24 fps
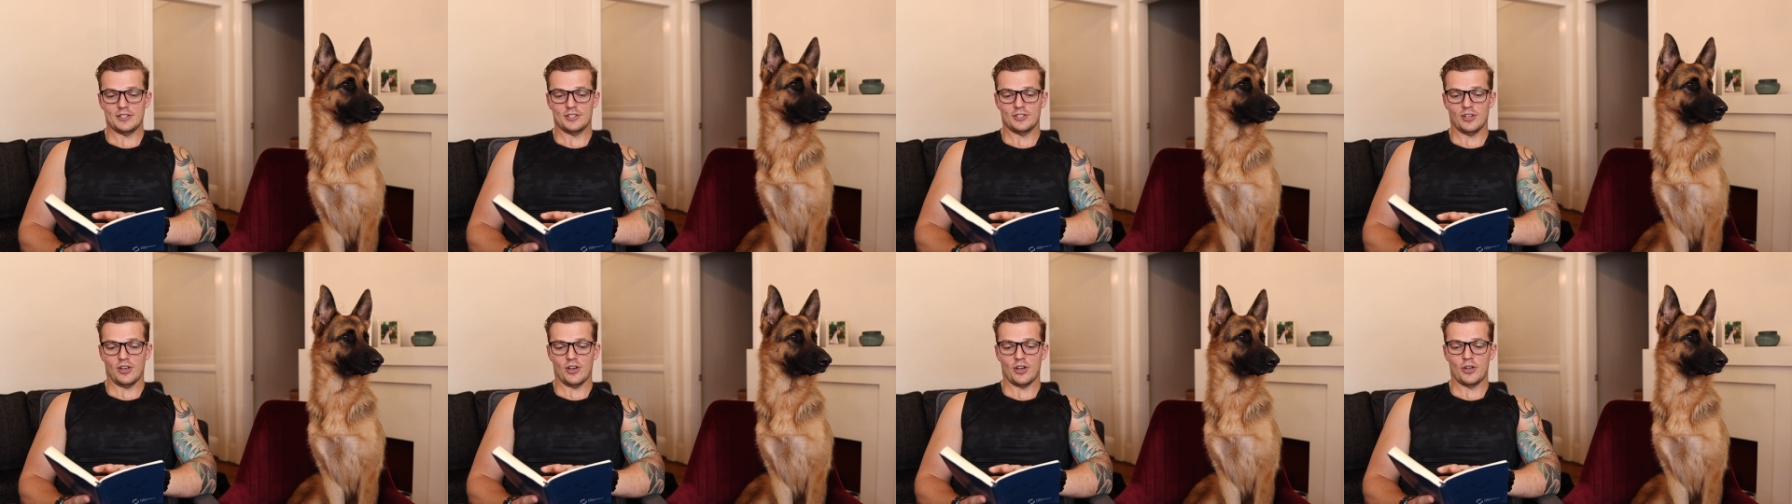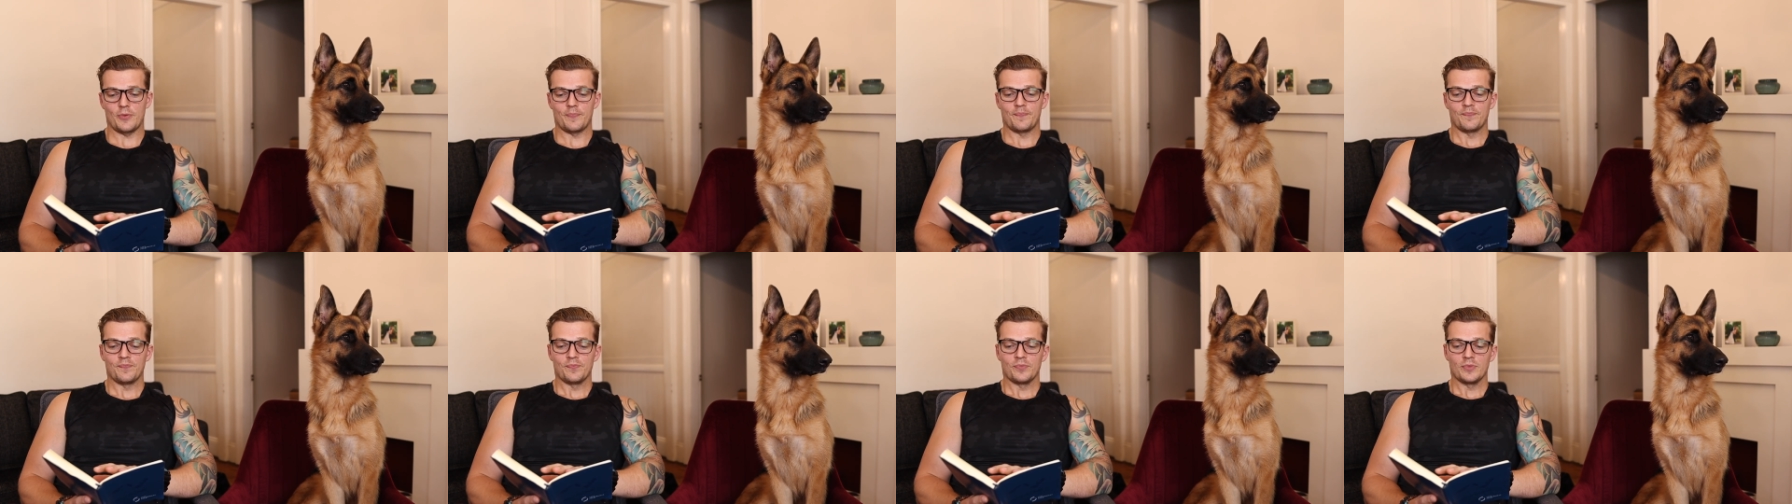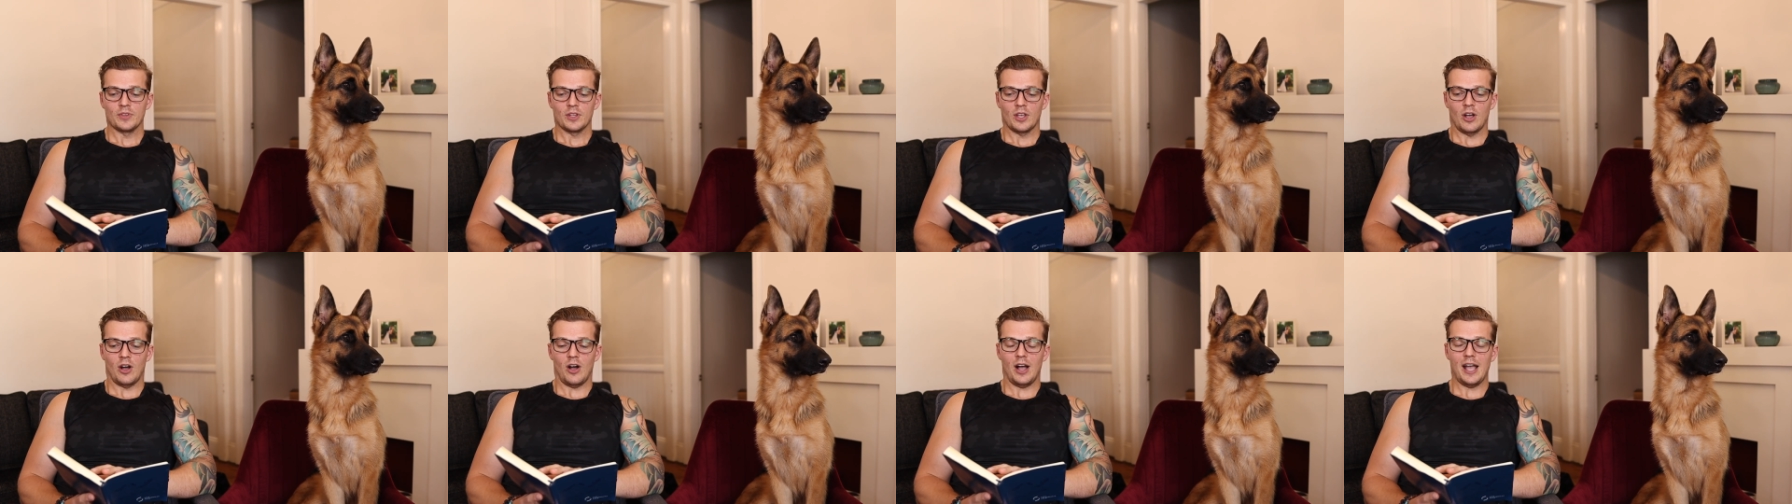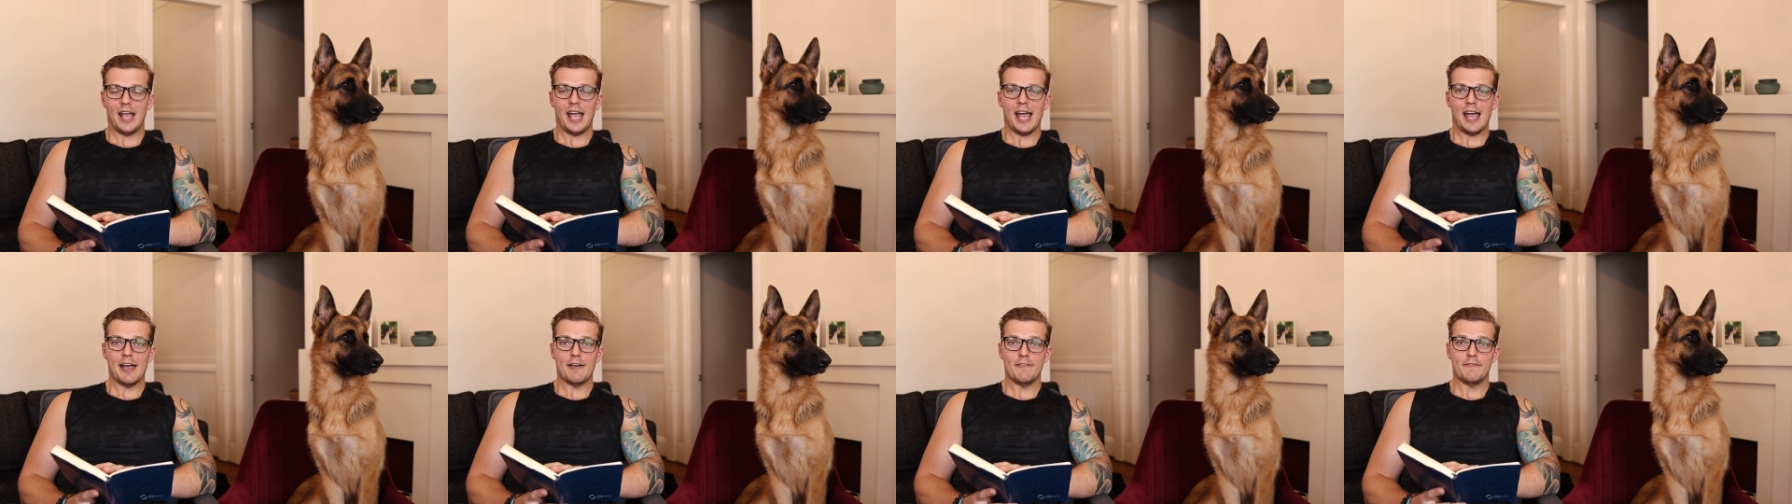So I
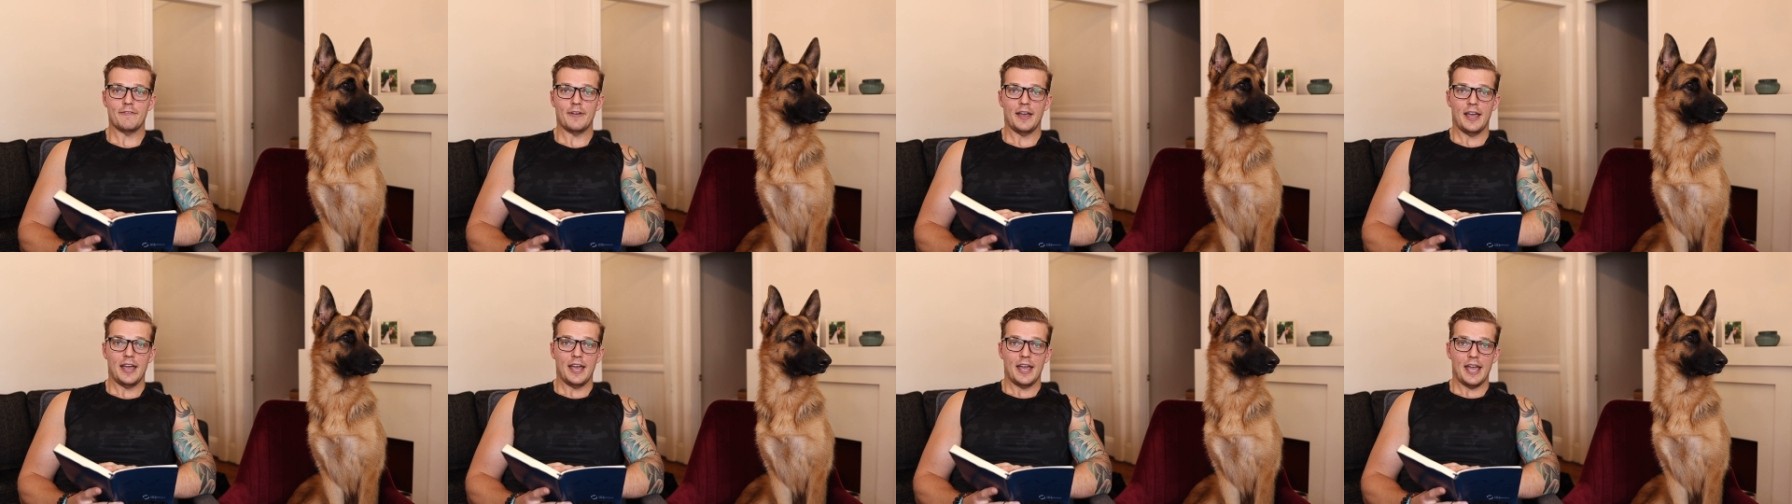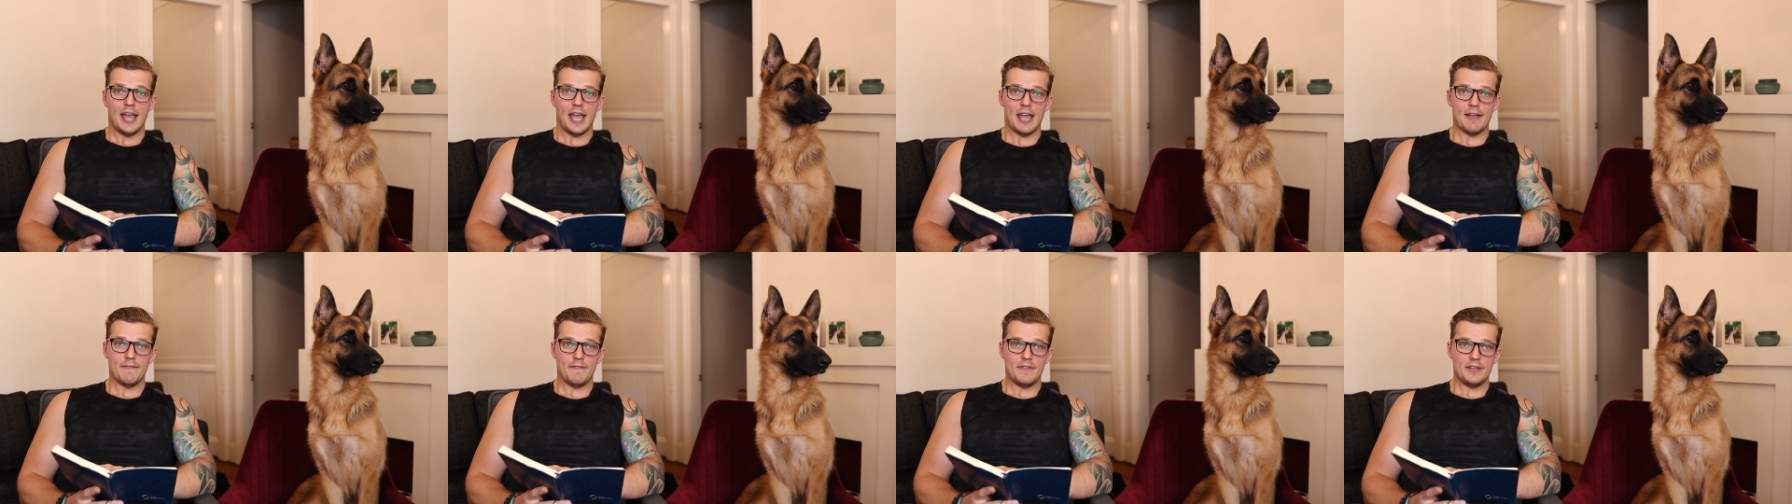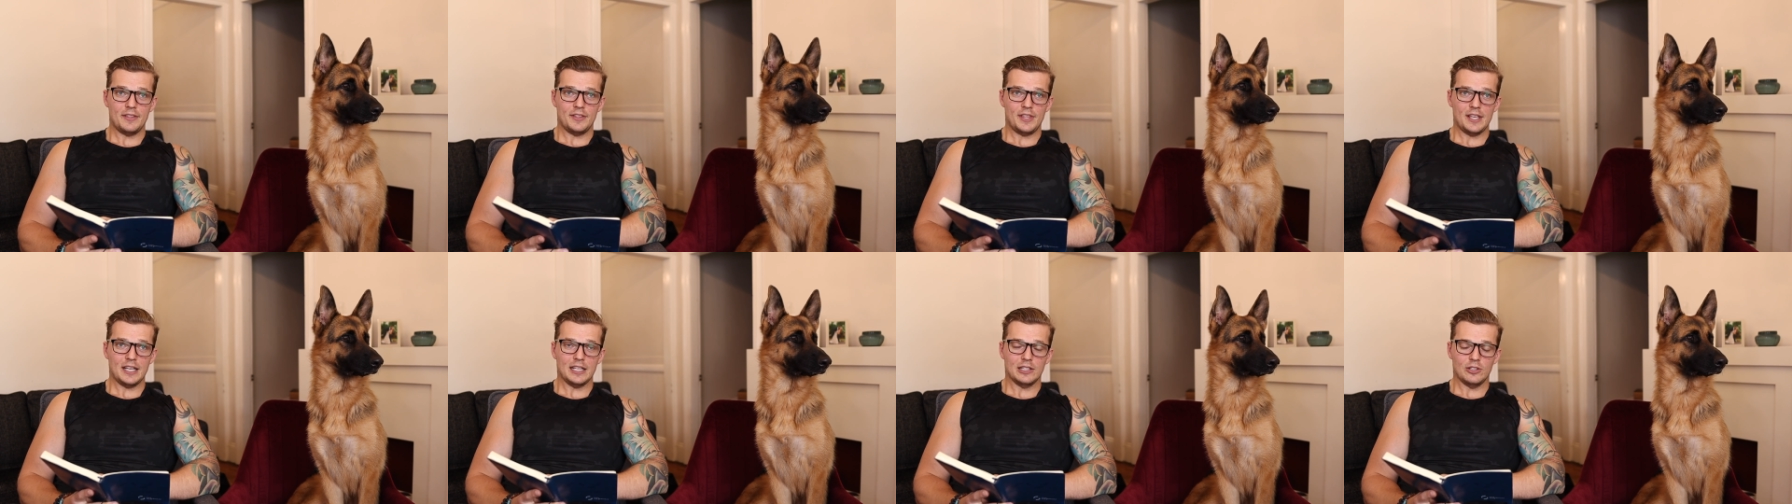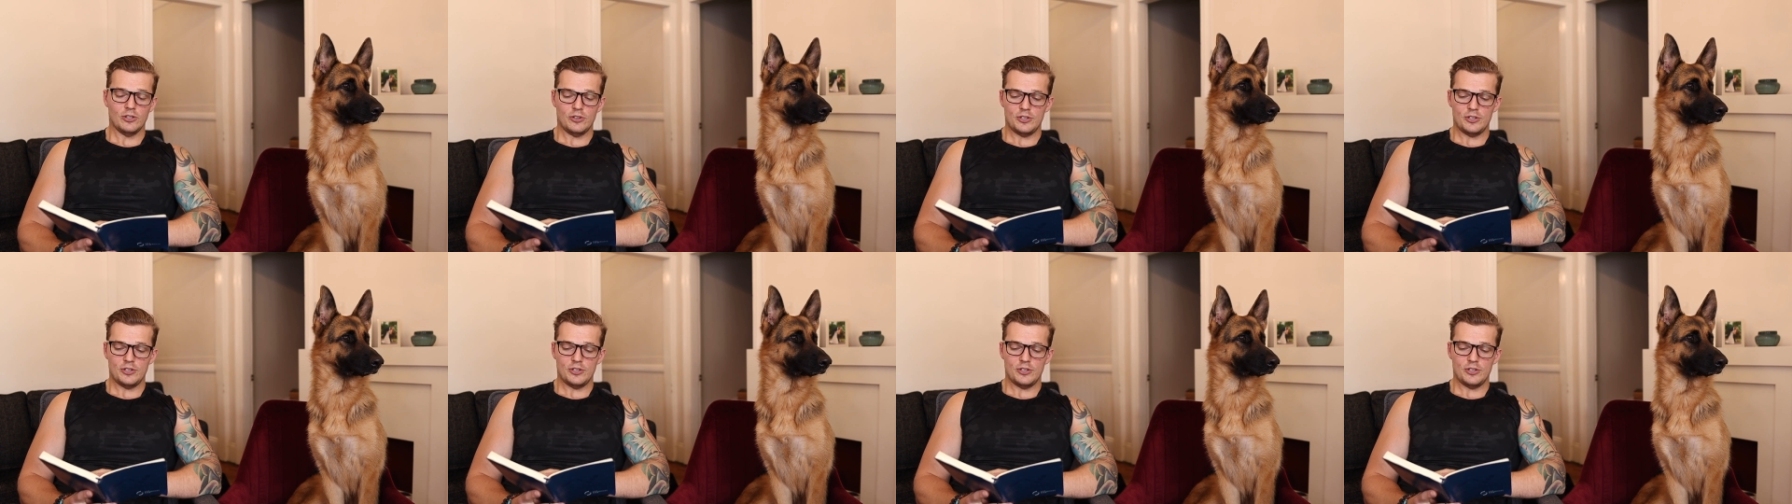have everything